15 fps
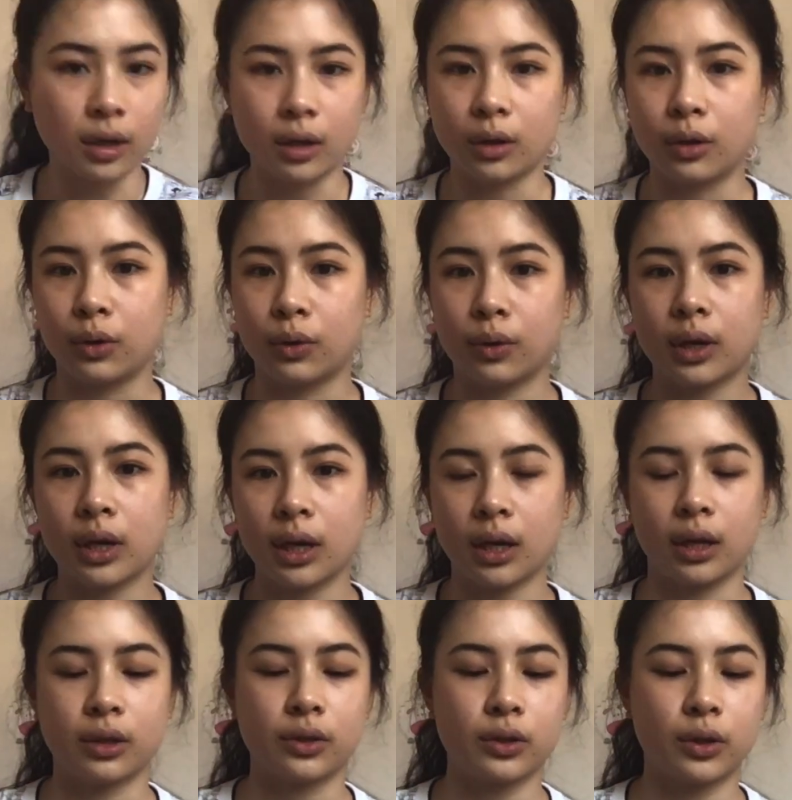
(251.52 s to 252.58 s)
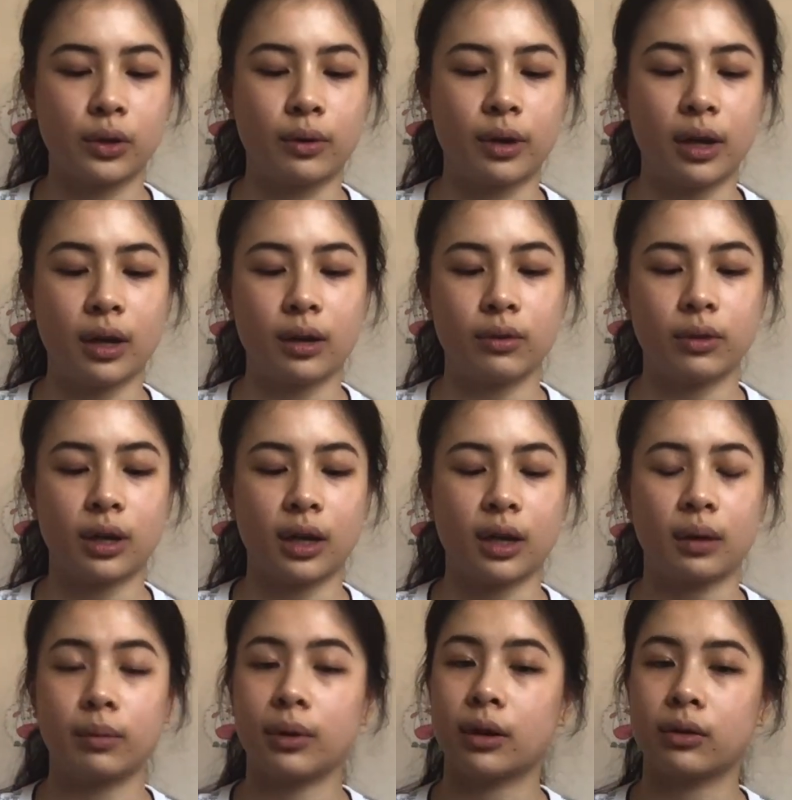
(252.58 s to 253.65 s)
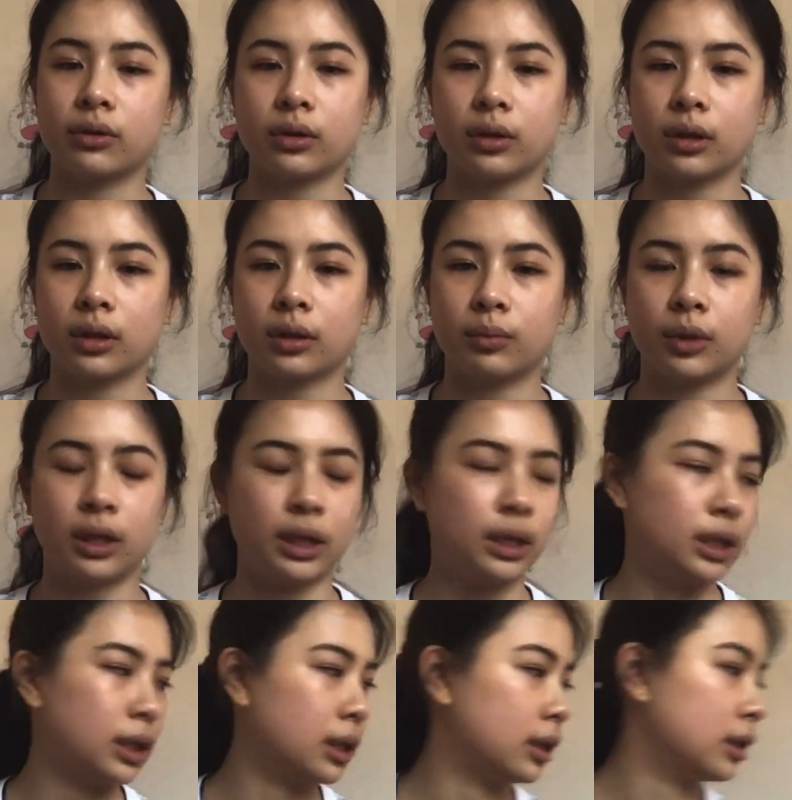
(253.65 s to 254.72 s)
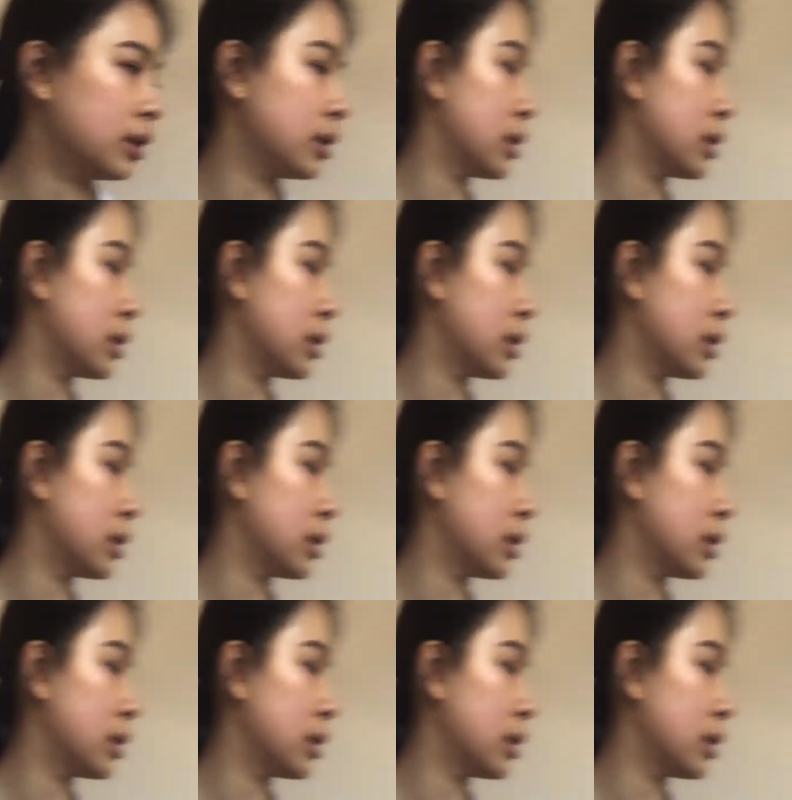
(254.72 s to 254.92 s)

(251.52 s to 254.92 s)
Okay, so now the eyebrows are completed.